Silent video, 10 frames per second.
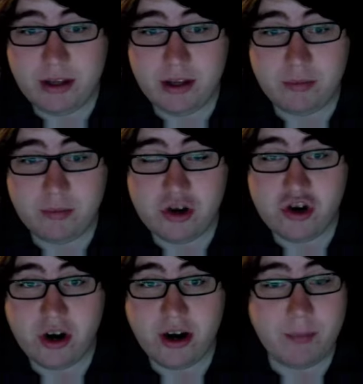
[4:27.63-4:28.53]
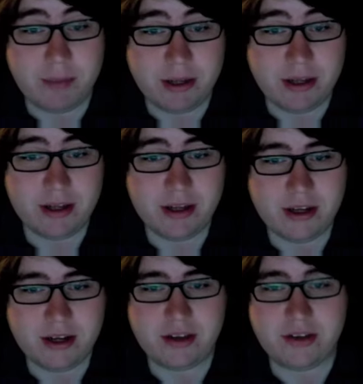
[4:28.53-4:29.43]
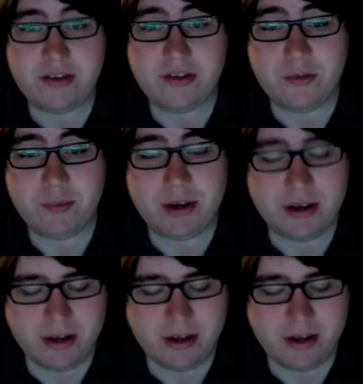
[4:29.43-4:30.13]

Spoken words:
tell them to shut up, because it's stupid.